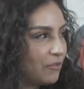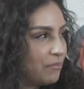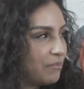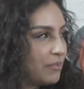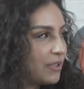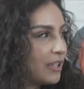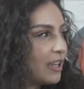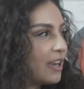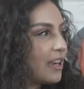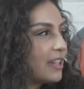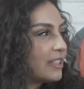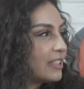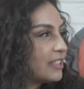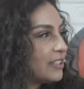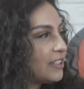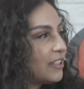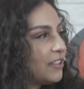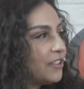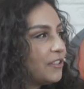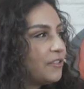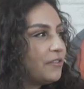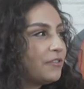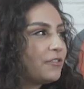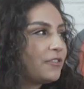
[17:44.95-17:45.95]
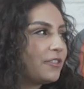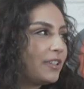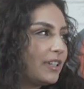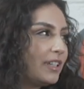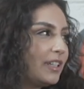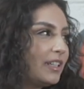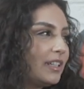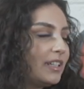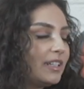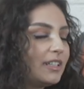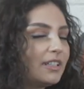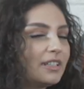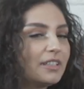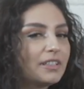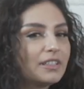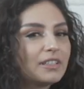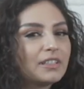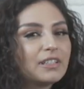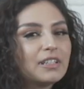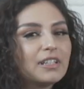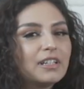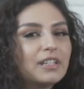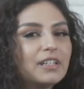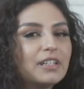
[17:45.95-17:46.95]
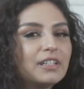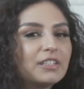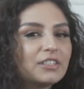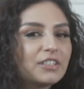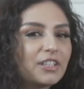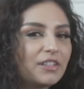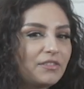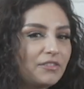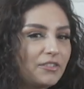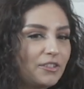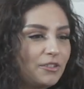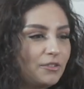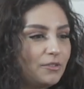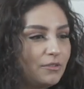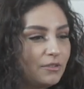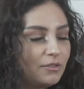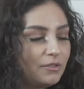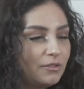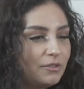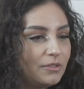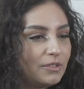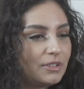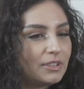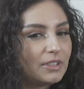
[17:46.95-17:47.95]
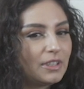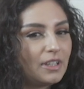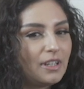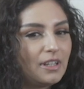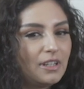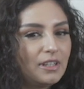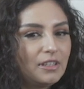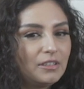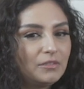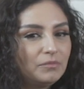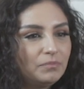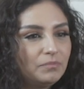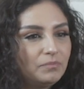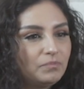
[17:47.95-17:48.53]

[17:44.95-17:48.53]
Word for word: Picasso, Frida, Jeff Koons. Um,